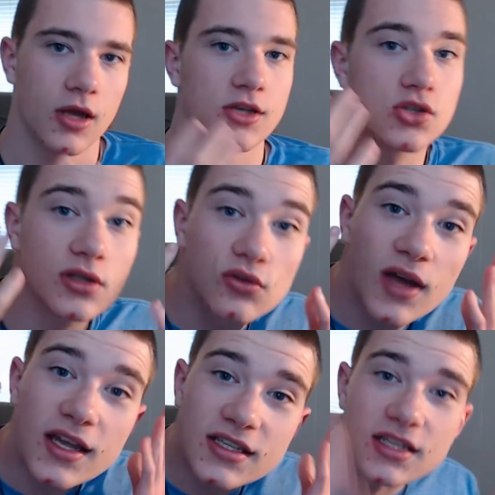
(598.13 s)
so that you
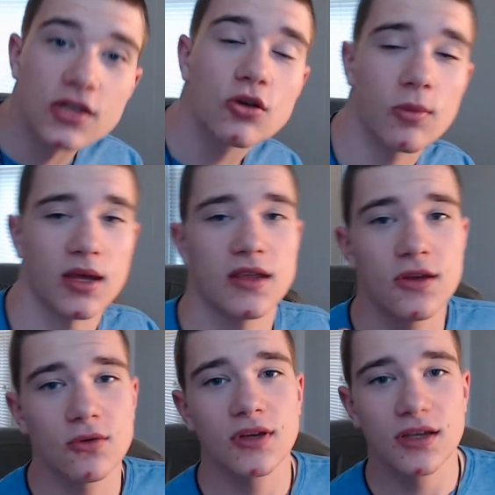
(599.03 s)
guys can hear me.
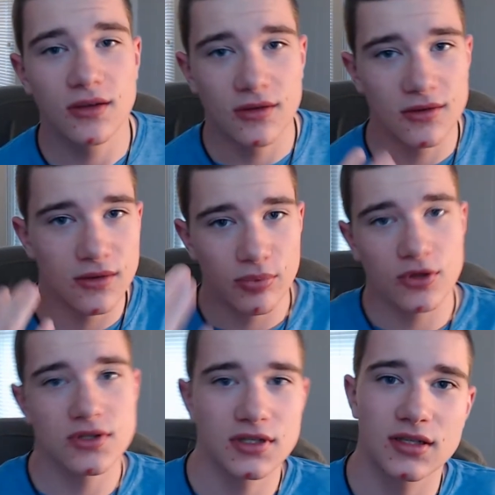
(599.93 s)
Hearing the
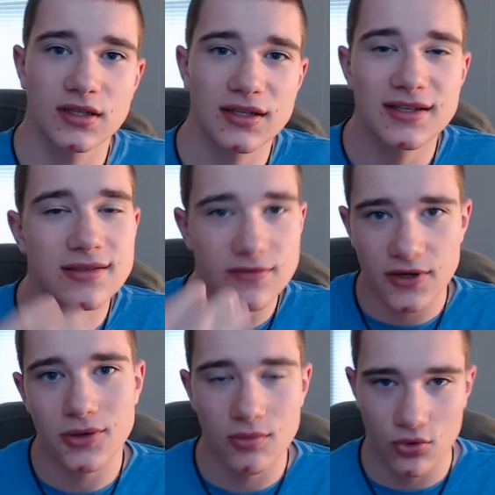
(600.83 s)
person is a
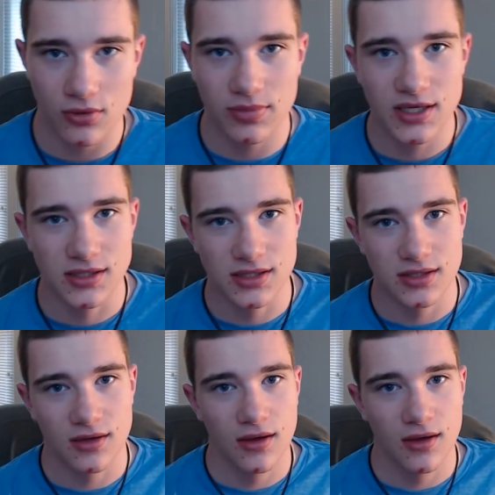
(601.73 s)
very important piece.